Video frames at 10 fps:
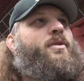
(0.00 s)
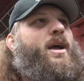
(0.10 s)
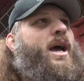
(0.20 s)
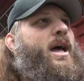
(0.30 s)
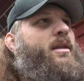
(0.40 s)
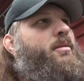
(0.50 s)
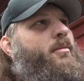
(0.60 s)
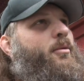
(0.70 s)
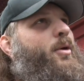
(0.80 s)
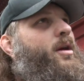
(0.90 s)
and the
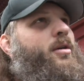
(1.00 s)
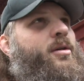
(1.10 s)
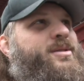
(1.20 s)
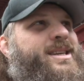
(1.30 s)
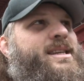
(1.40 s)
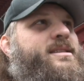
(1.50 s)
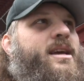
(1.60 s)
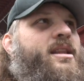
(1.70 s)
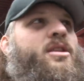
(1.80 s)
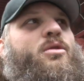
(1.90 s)
wedding ring was
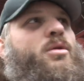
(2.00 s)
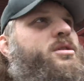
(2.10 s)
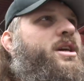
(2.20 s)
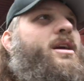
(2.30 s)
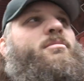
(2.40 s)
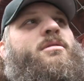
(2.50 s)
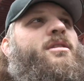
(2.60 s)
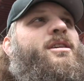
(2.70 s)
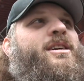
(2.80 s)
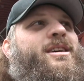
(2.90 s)
inside the door jamb.
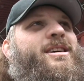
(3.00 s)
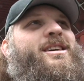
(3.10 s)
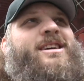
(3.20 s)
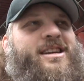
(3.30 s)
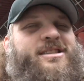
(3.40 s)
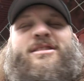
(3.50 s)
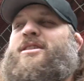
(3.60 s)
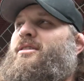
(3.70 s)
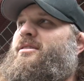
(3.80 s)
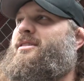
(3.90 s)
And
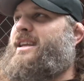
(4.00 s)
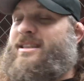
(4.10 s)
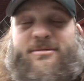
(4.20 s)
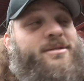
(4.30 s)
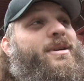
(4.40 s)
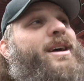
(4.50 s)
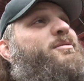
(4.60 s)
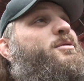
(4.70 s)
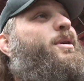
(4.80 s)
so that's the reason why I have two